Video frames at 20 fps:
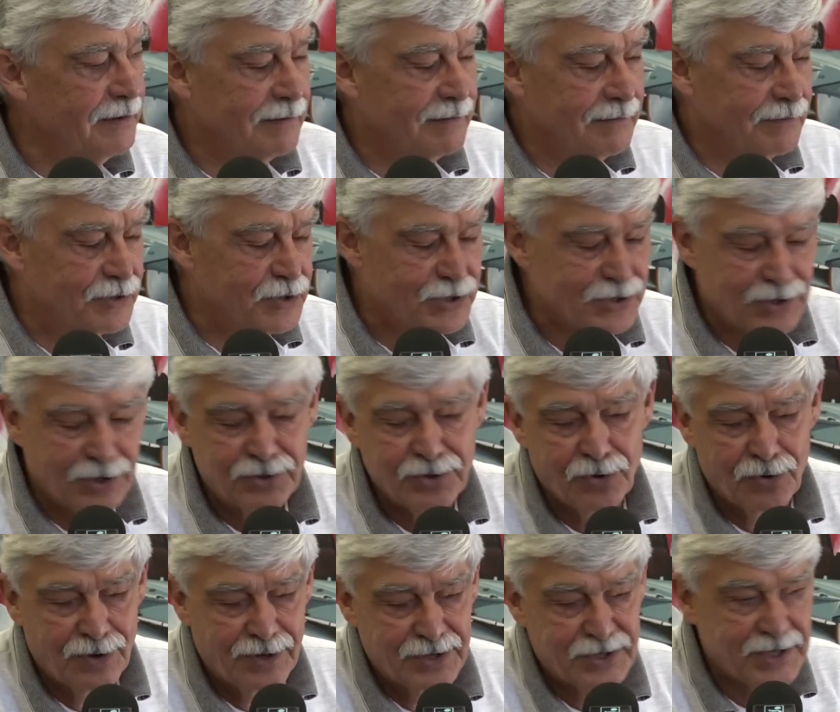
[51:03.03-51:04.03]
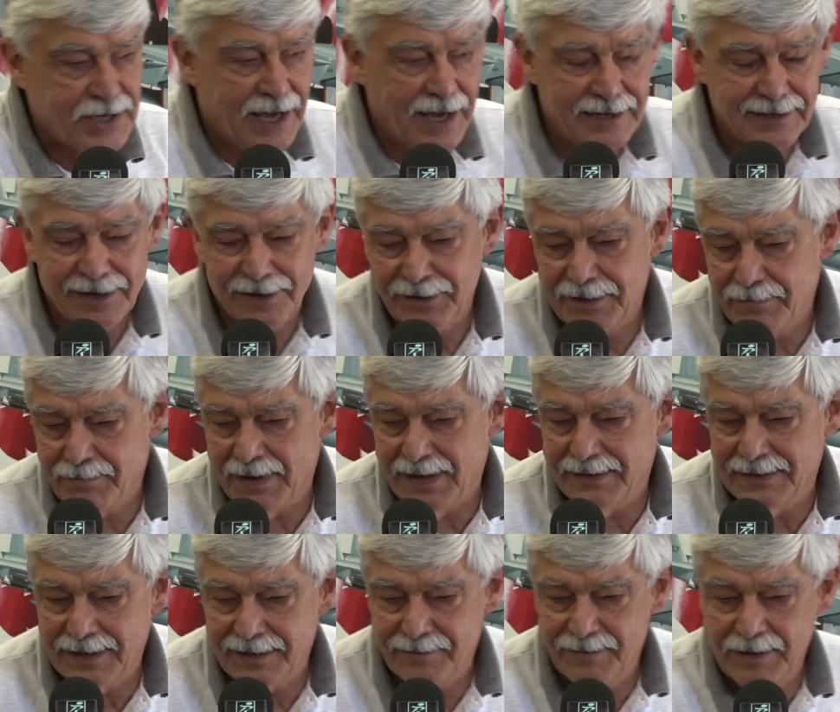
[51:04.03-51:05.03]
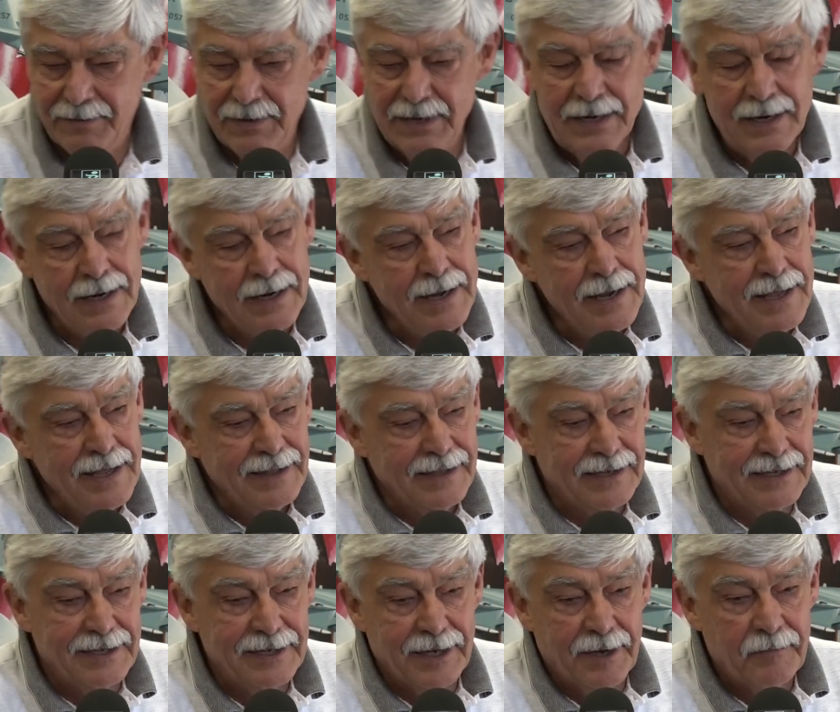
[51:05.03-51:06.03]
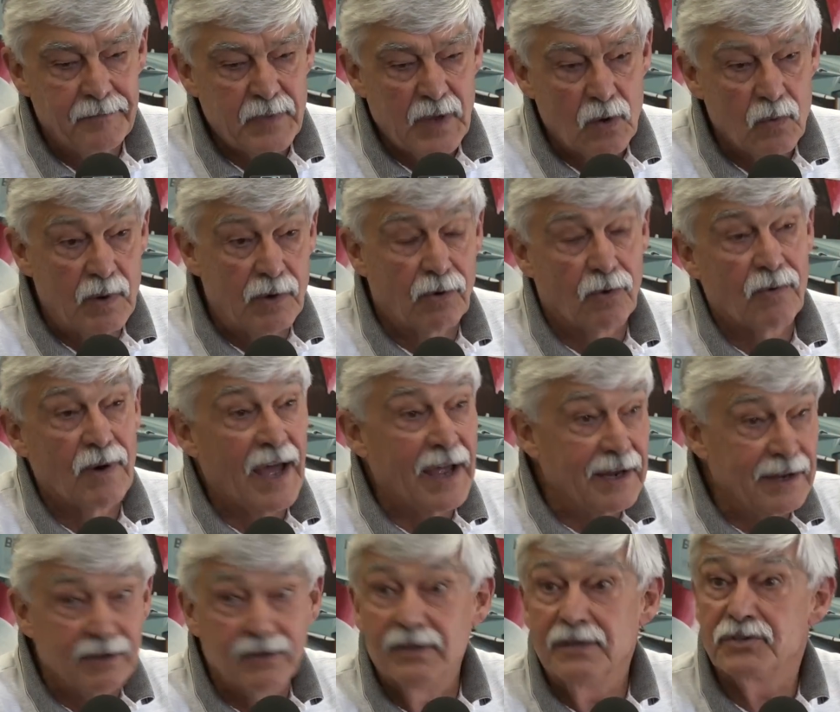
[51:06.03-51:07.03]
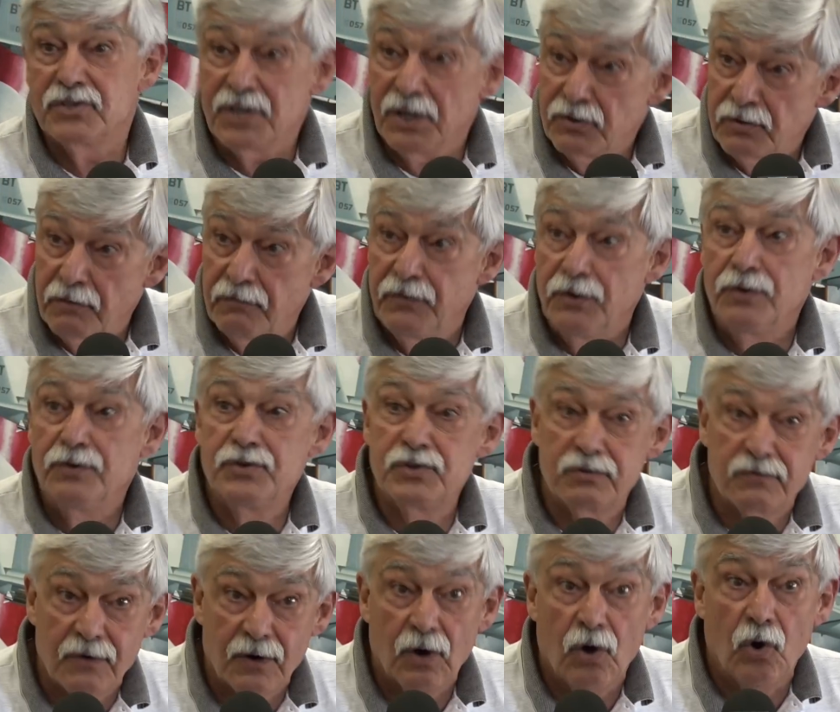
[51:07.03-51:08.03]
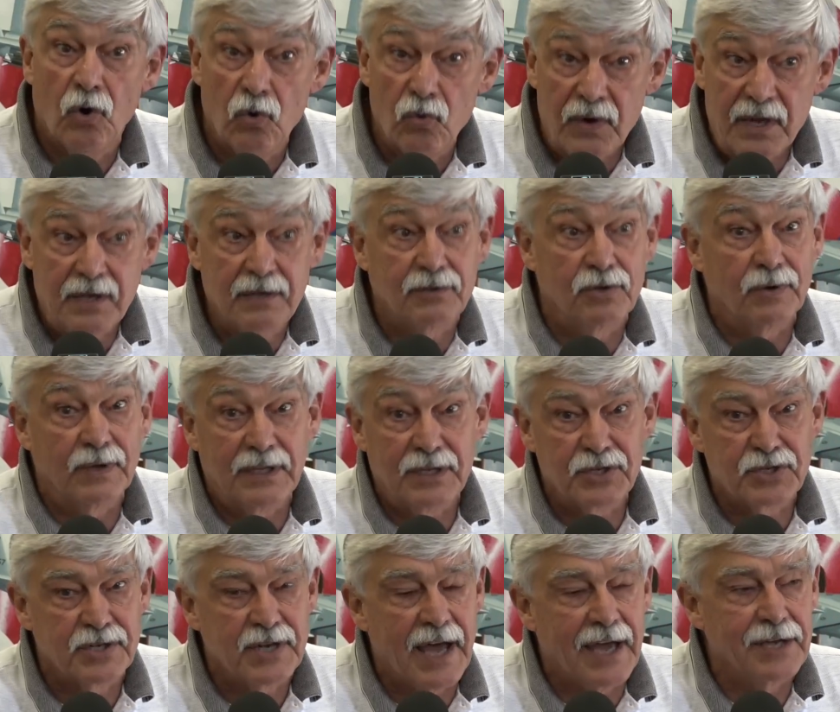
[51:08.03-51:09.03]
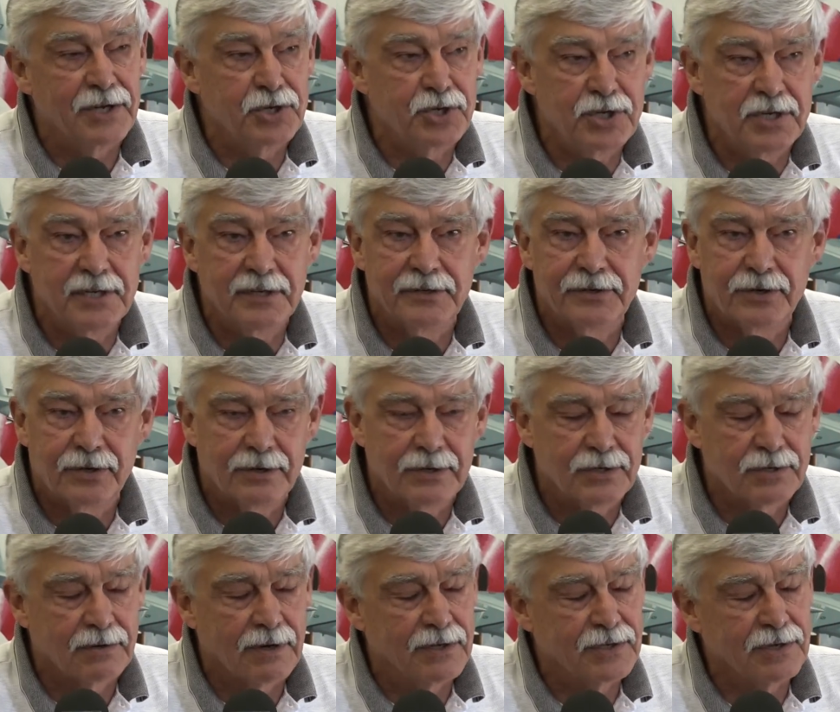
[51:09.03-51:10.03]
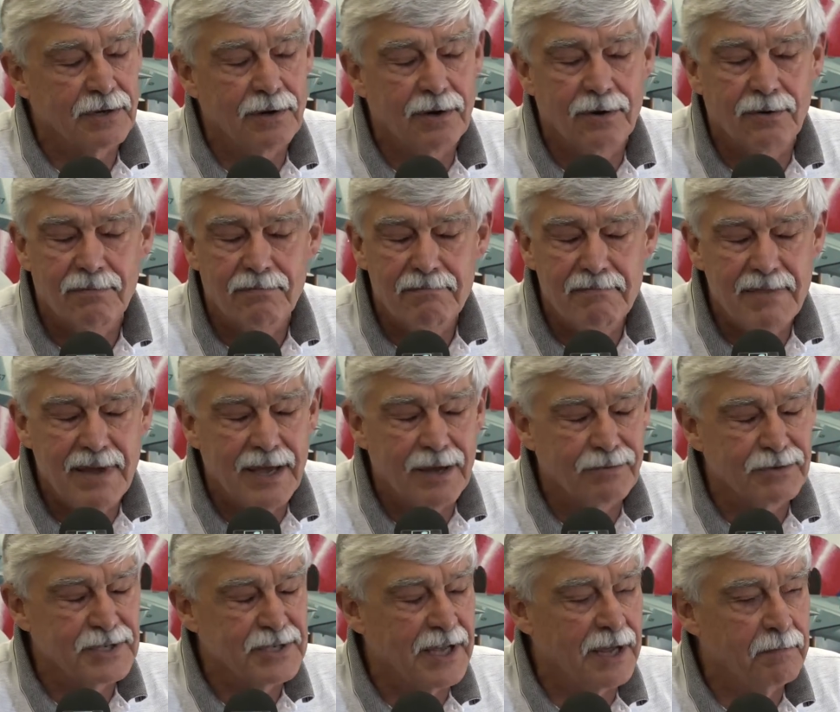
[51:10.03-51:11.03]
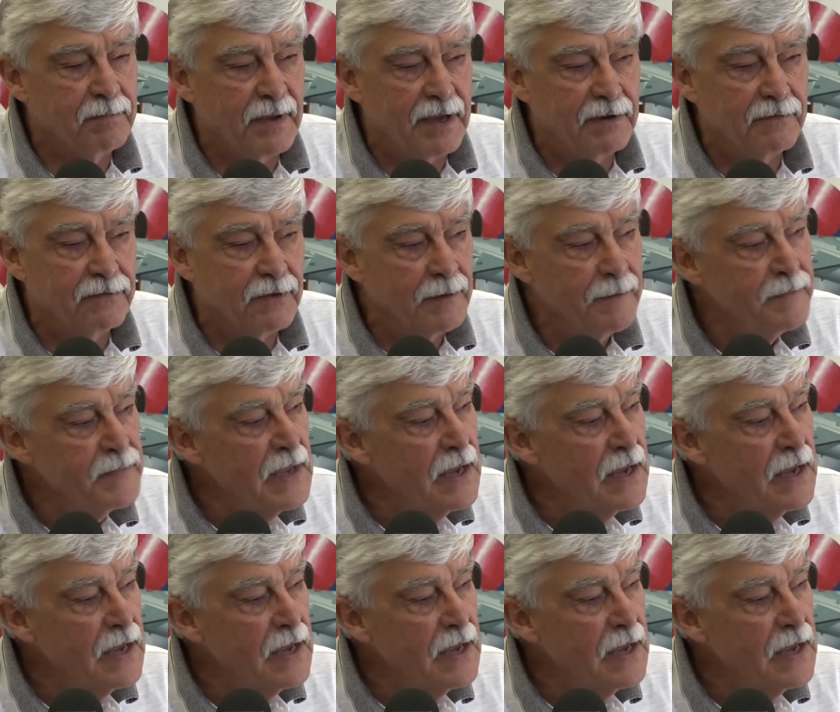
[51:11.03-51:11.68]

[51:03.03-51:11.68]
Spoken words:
which is a total aside, and I'll get back to that in a minute. We were riding the centrifuge for a whole week doing these 9G endurance runs. Oh man, was that painful.